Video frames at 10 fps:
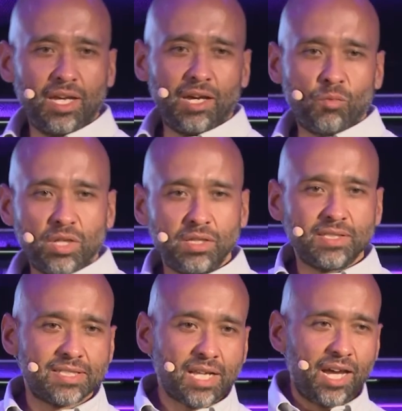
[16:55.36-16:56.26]
And one
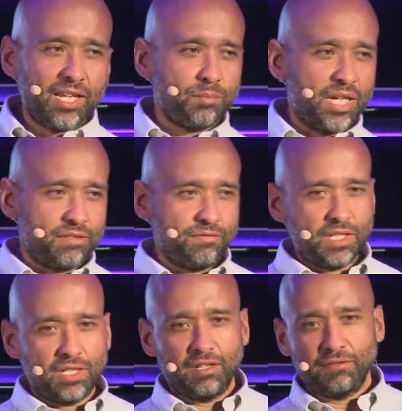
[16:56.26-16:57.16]
side
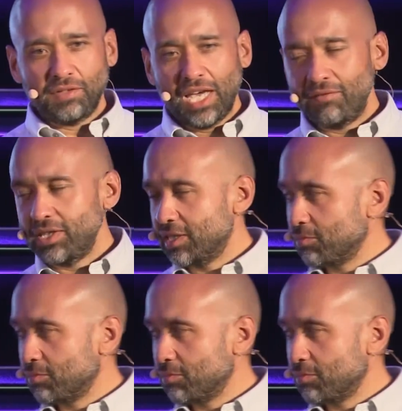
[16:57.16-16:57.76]
benefit of having this